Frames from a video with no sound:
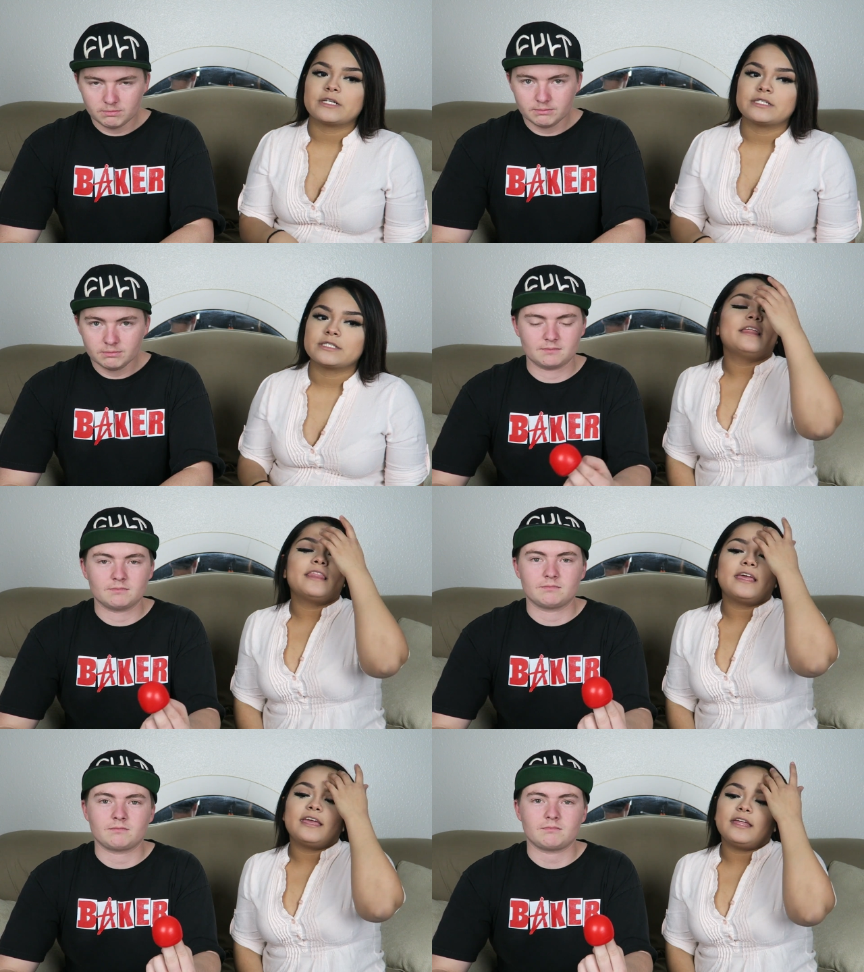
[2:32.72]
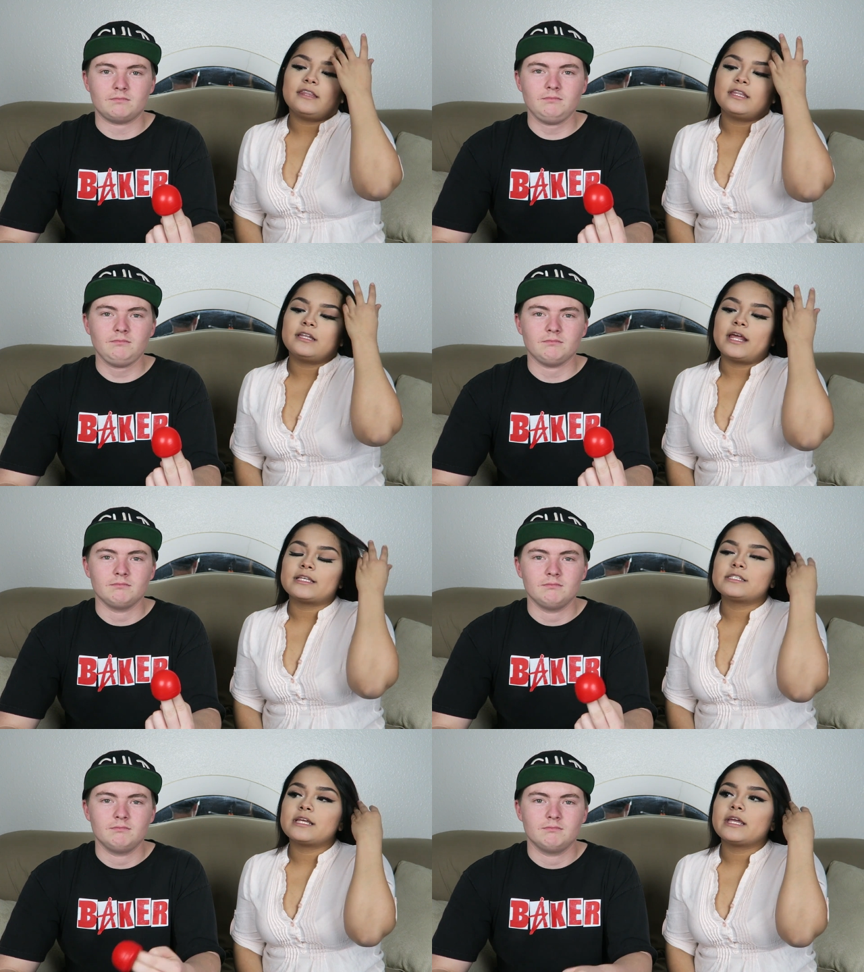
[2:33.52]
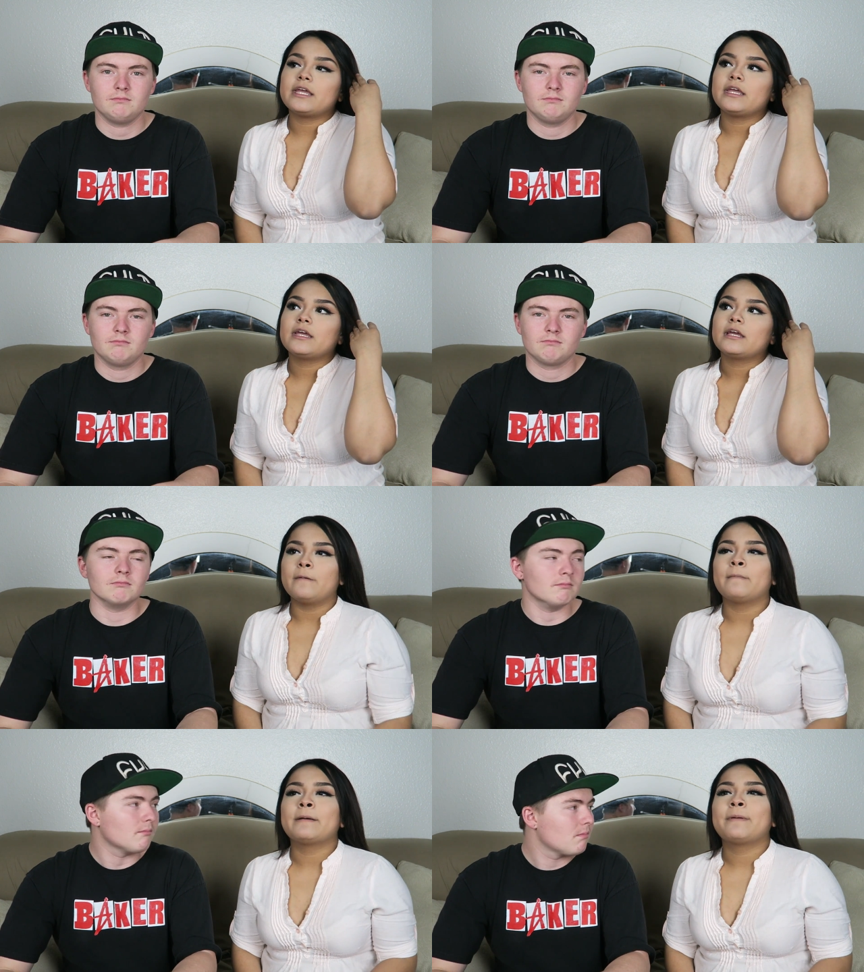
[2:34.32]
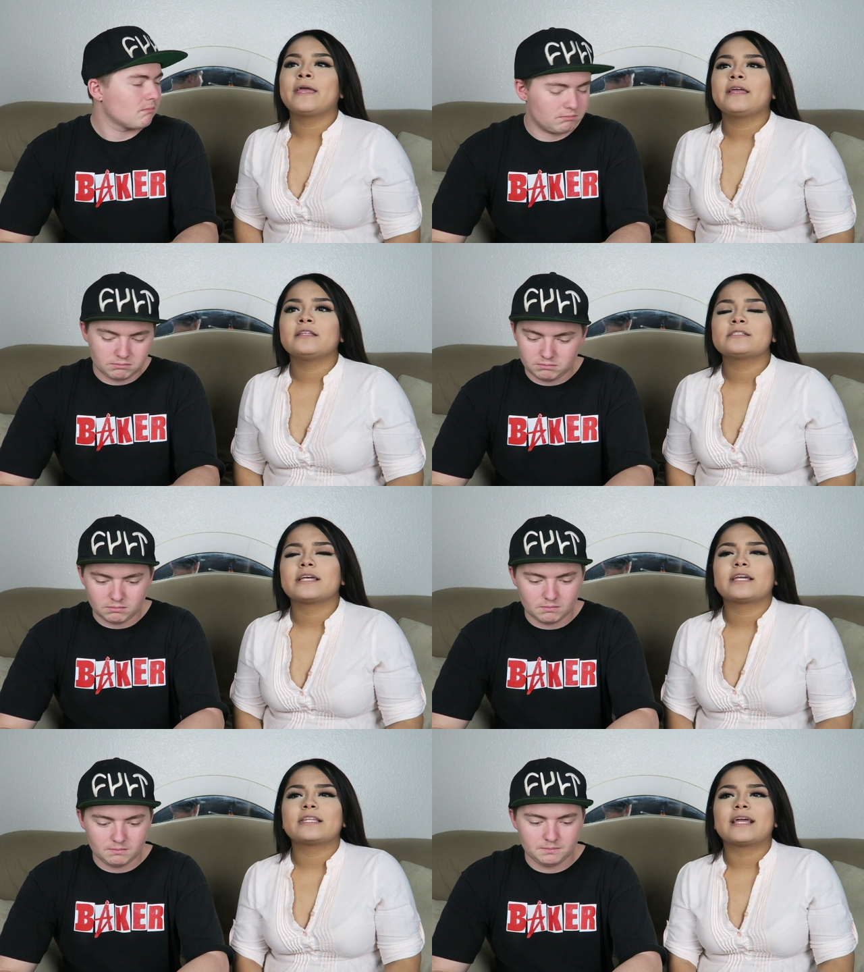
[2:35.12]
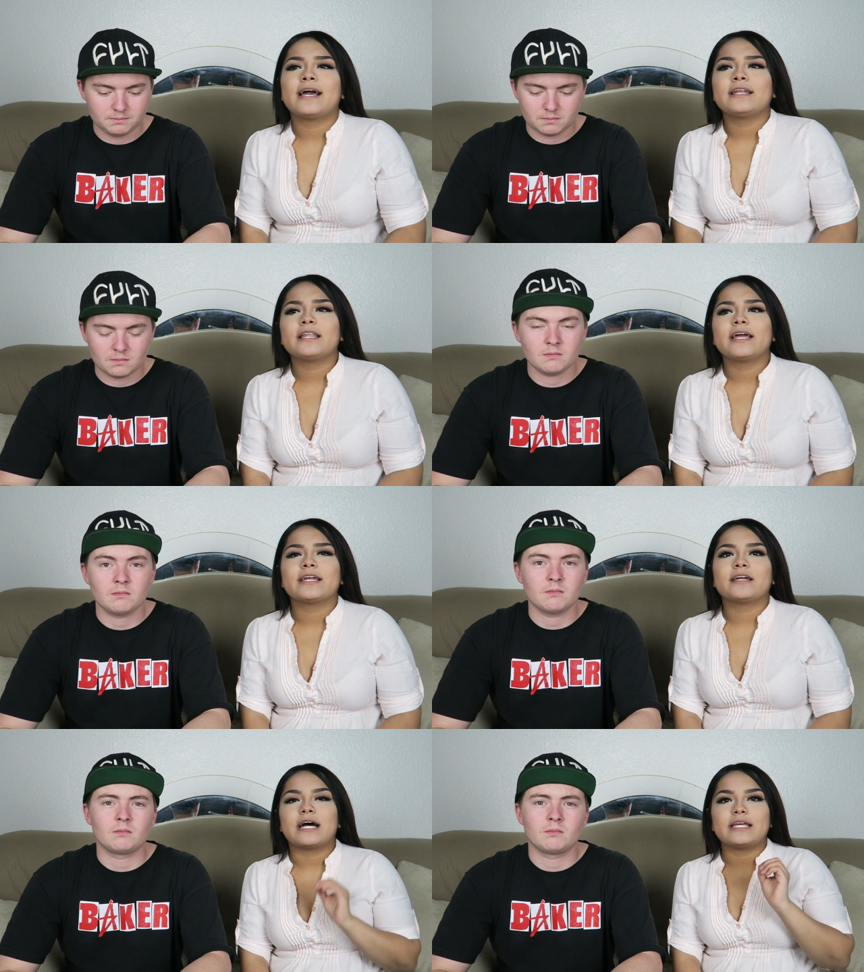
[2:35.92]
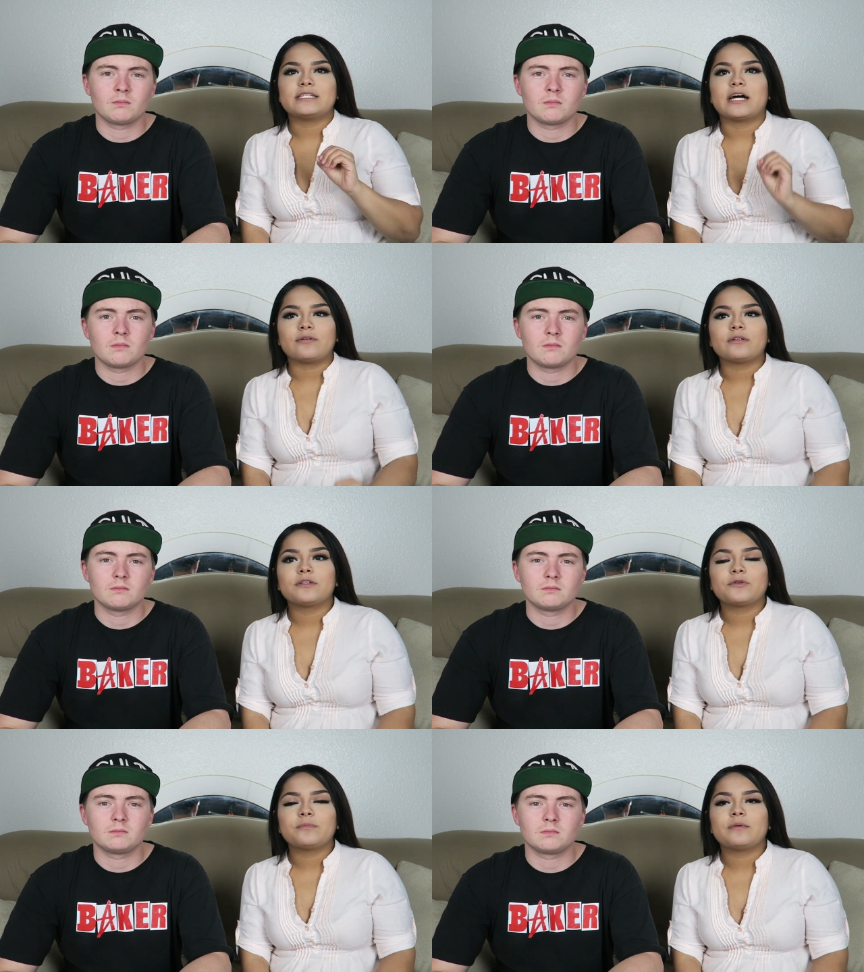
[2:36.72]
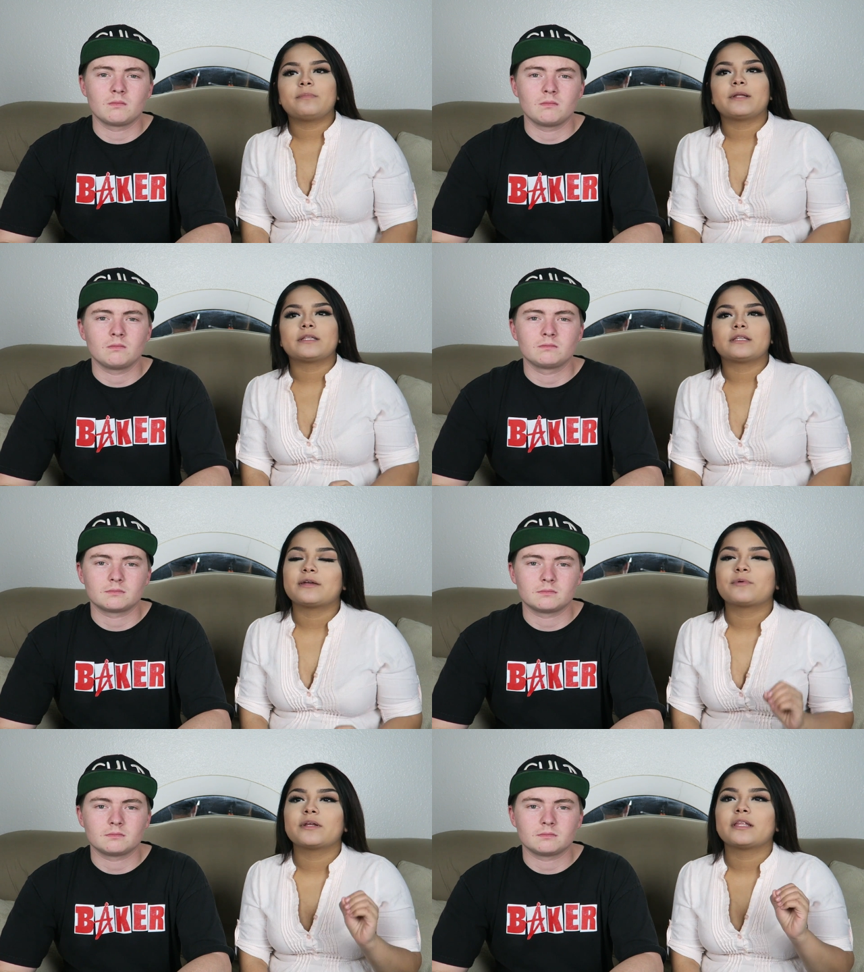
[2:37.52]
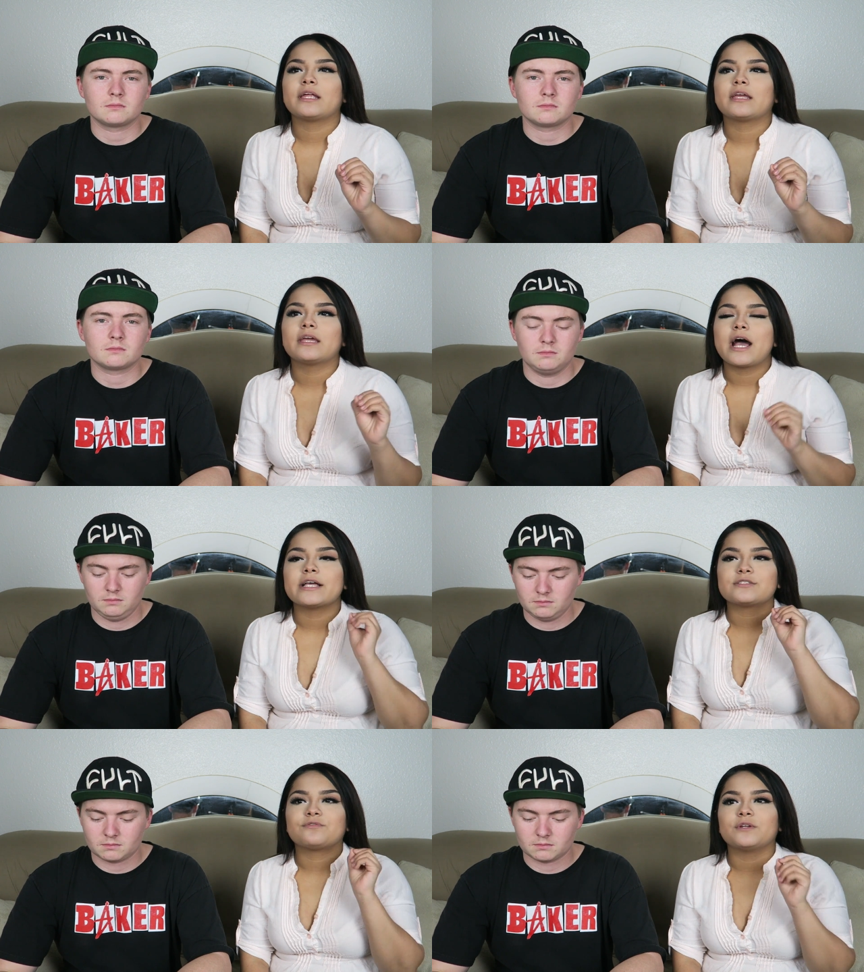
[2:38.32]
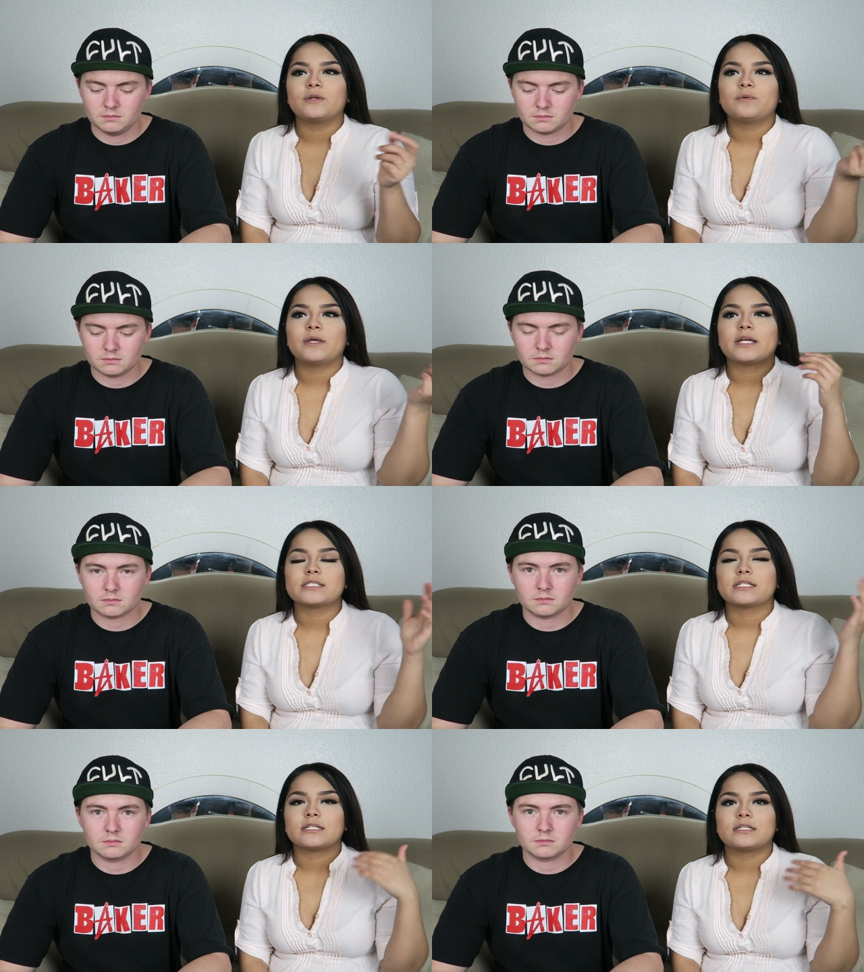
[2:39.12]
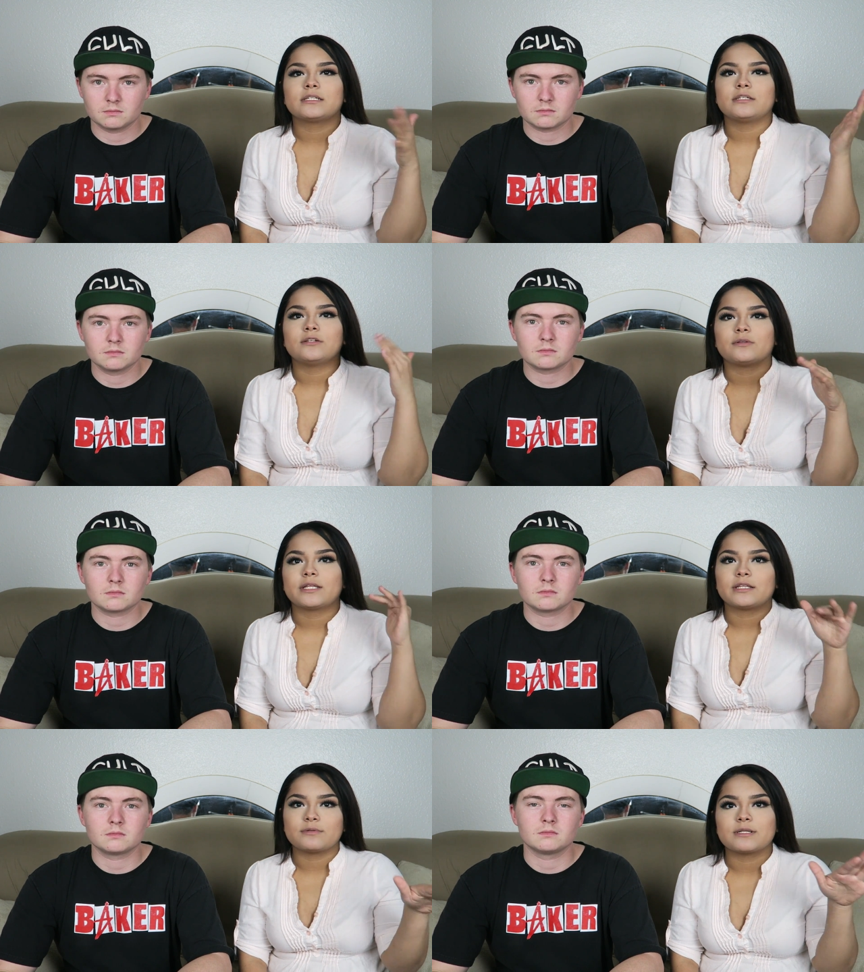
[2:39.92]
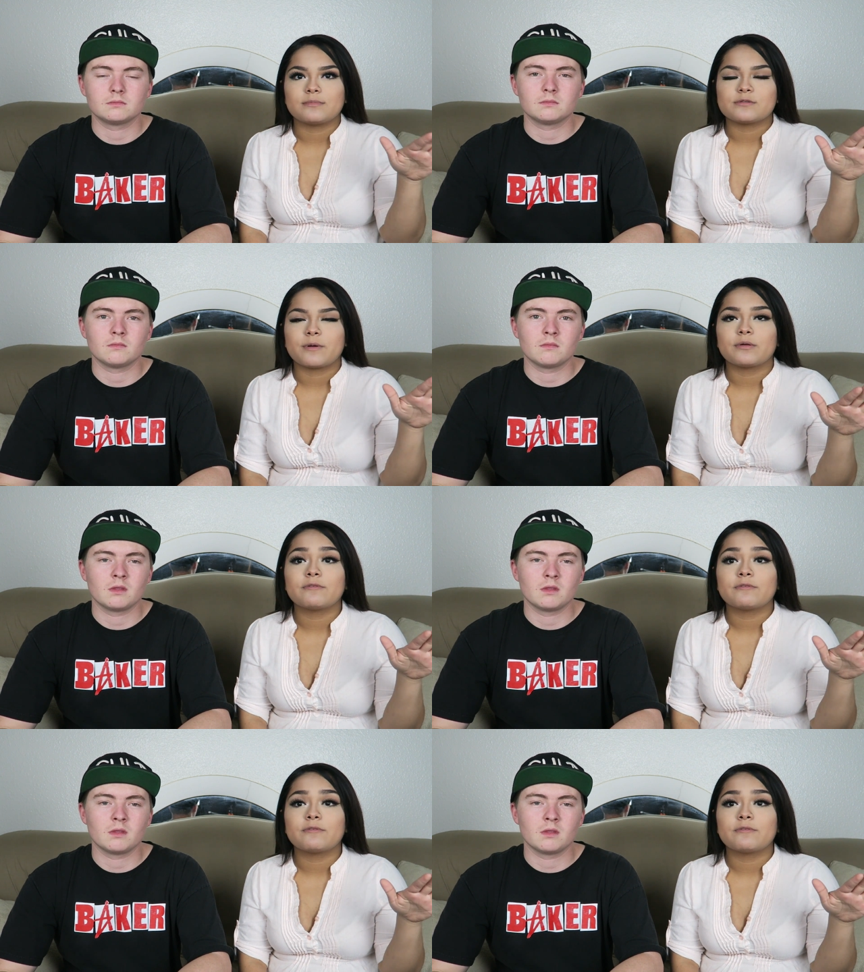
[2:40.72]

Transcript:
Speaker 1: Diaries. And then the next day, my pains like, it kind of like died down a little bit, but it, they weren't like as frequent as like you know, like they were 10 minutes apart,